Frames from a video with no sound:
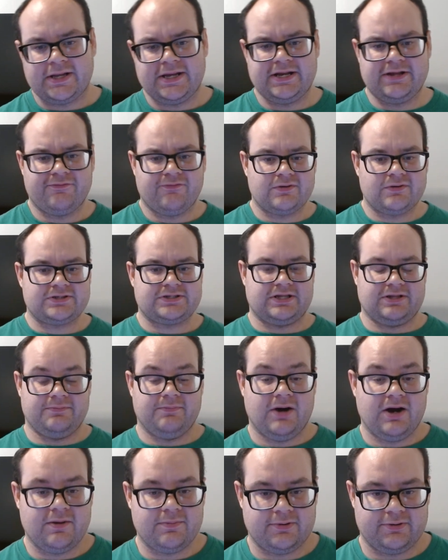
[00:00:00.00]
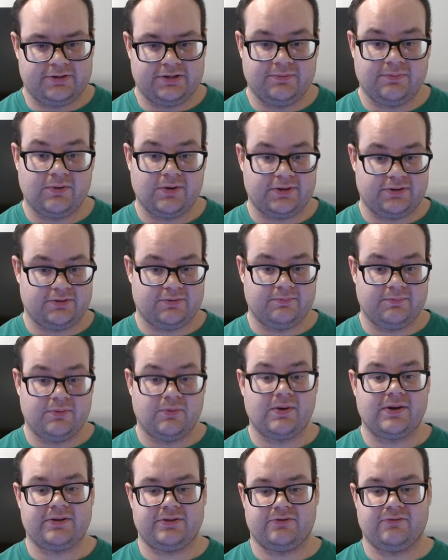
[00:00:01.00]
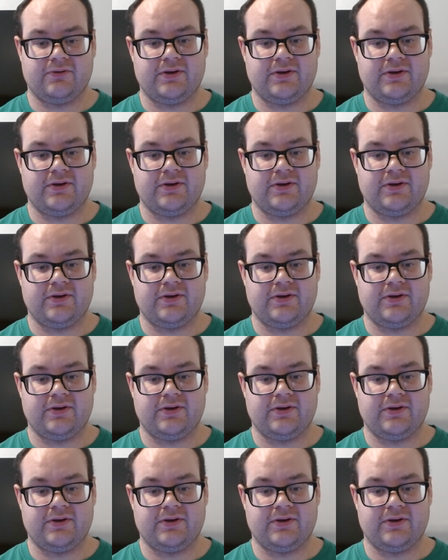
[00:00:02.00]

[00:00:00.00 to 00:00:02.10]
And he voiced the bomber in the Beware the